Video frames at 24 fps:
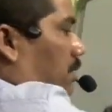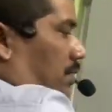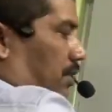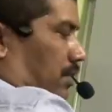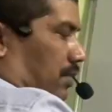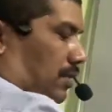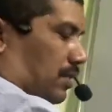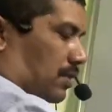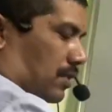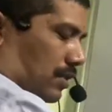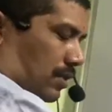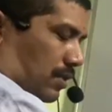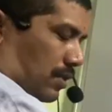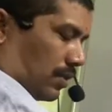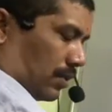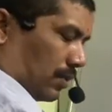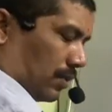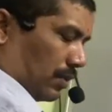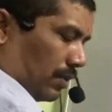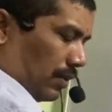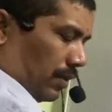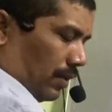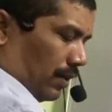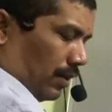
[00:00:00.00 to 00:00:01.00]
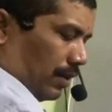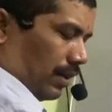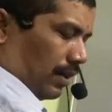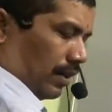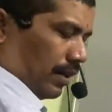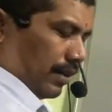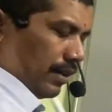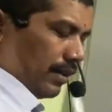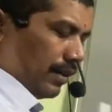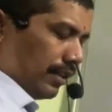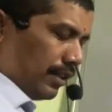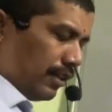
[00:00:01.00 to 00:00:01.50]
So,
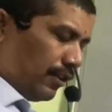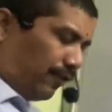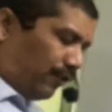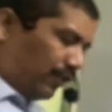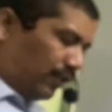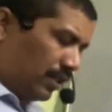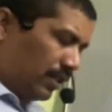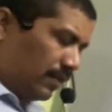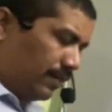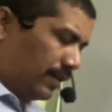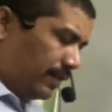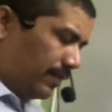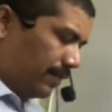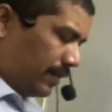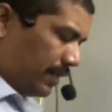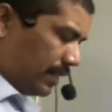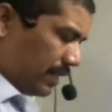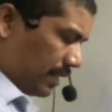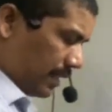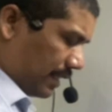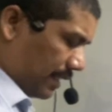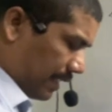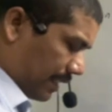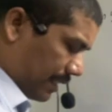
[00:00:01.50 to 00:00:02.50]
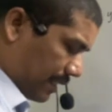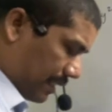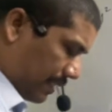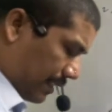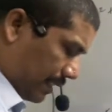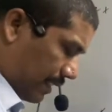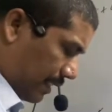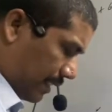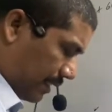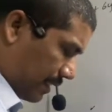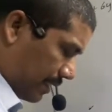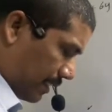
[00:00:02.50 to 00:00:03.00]
if you remember,
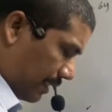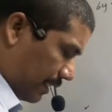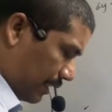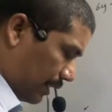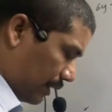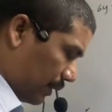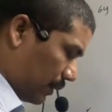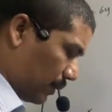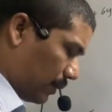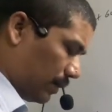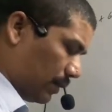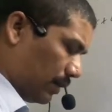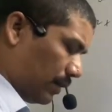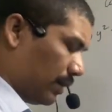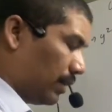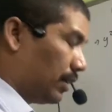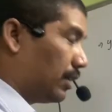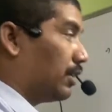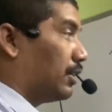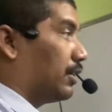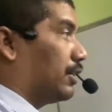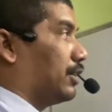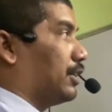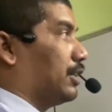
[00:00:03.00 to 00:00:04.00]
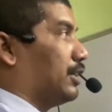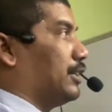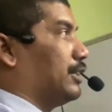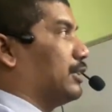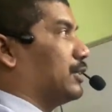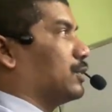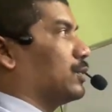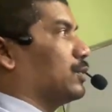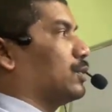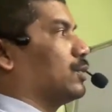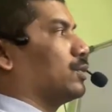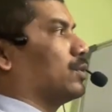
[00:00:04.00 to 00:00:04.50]
yesterday I said you
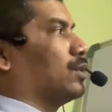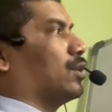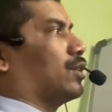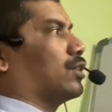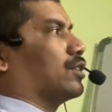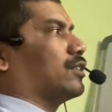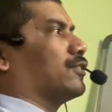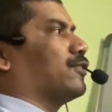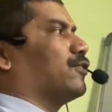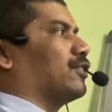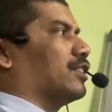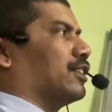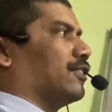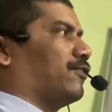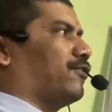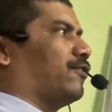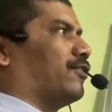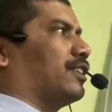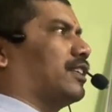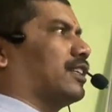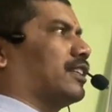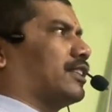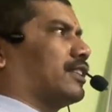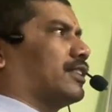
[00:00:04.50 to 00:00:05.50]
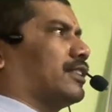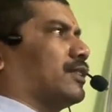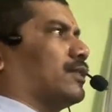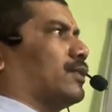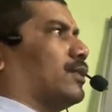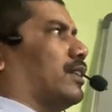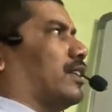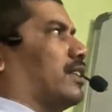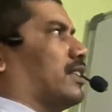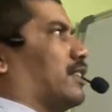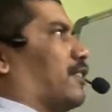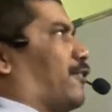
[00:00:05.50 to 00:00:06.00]
need to do a lot of rough work
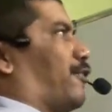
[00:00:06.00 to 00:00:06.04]
during the